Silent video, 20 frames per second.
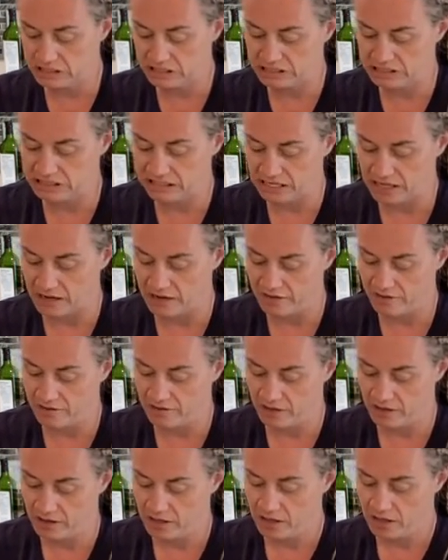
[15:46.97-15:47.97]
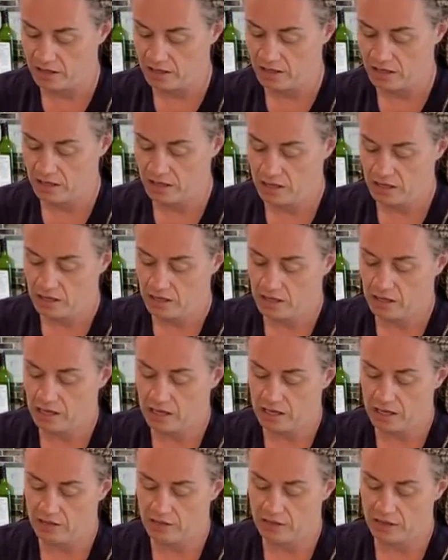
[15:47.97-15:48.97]
stuff.
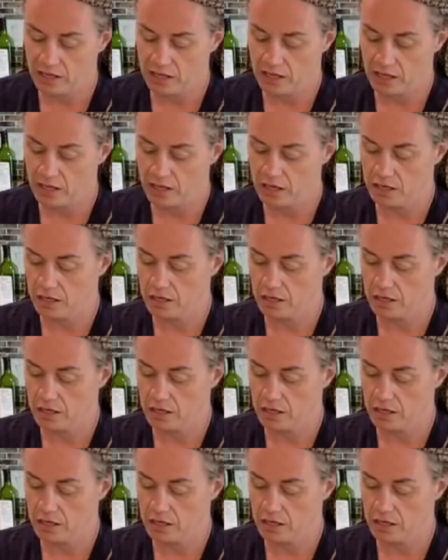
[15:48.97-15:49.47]
And then,